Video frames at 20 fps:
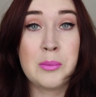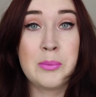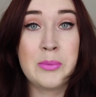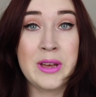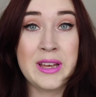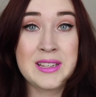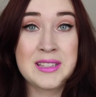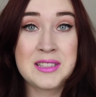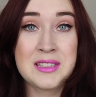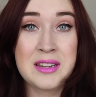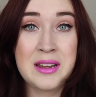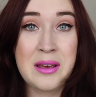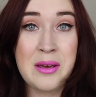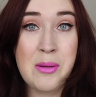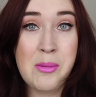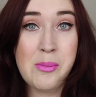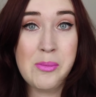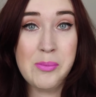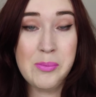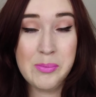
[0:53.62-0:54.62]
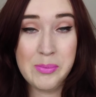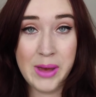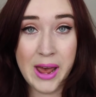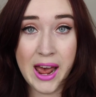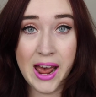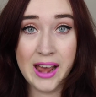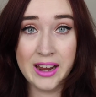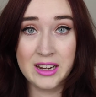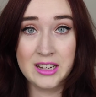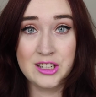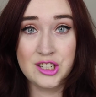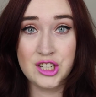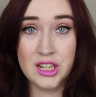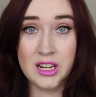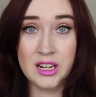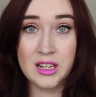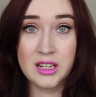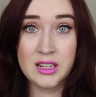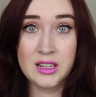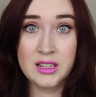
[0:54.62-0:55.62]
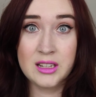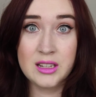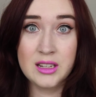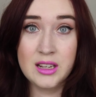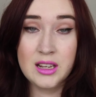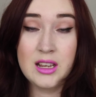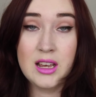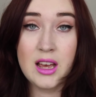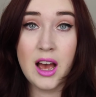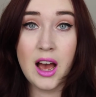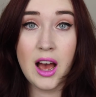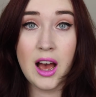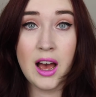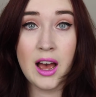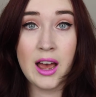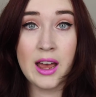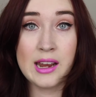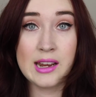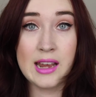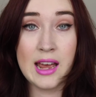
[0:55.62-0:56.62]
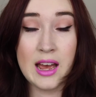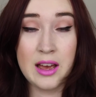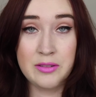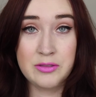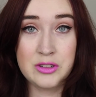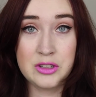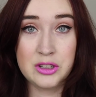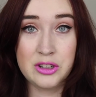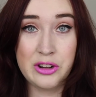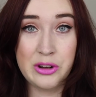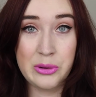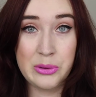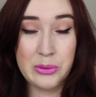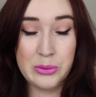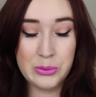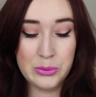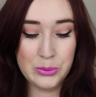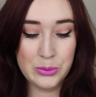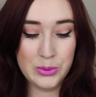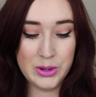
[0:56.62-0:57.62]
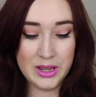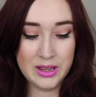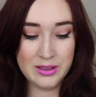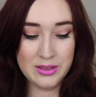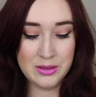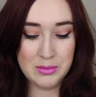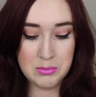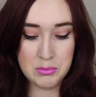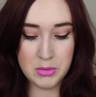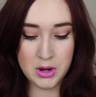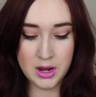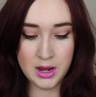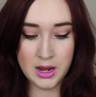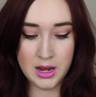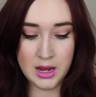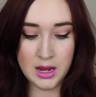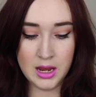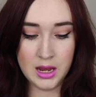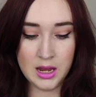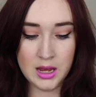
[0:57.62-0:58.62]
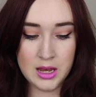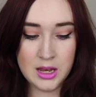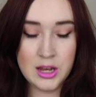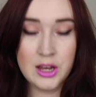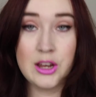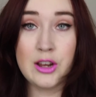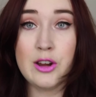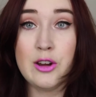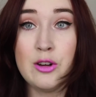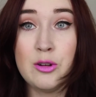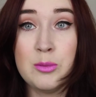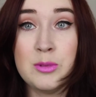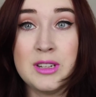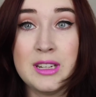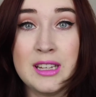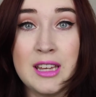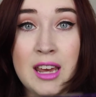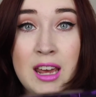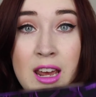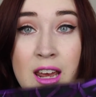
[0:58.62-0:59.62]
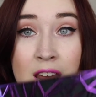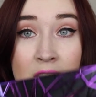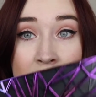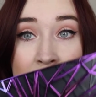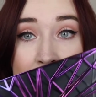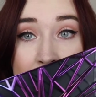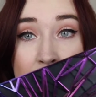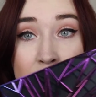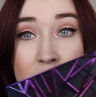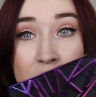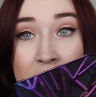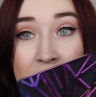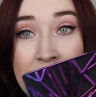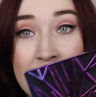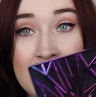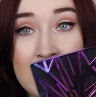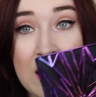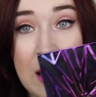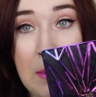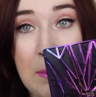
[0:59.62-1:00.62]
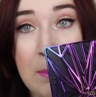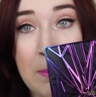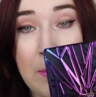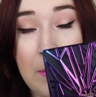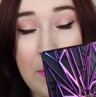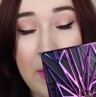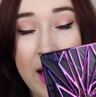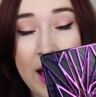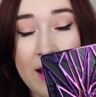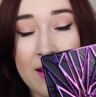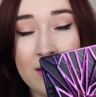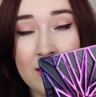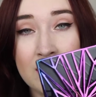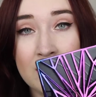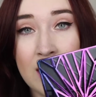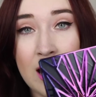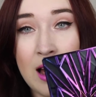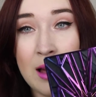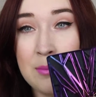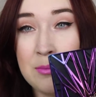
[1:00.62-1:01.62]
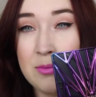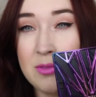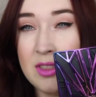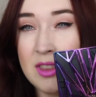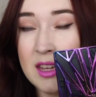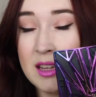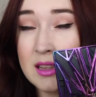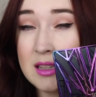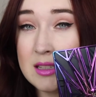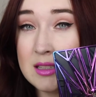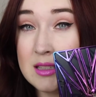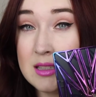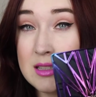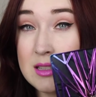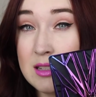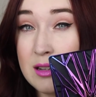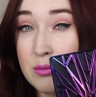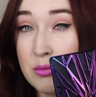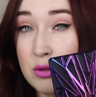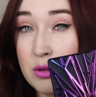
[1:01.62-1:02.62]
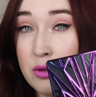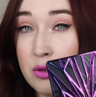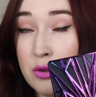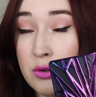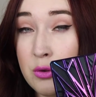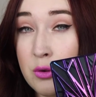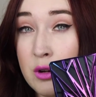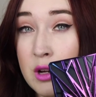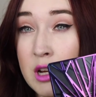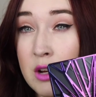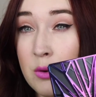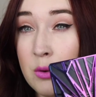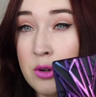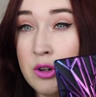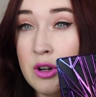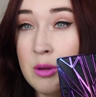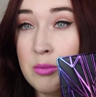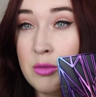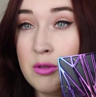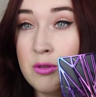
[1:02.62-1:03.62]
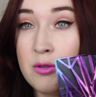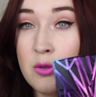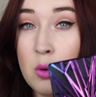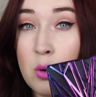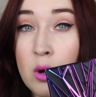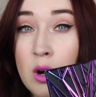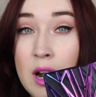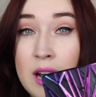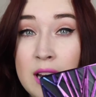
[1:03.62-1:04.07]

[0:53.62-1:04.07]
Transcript: best packaging, I have to go with my Urban Decay Vice palette. I think this is number 3 or number 4.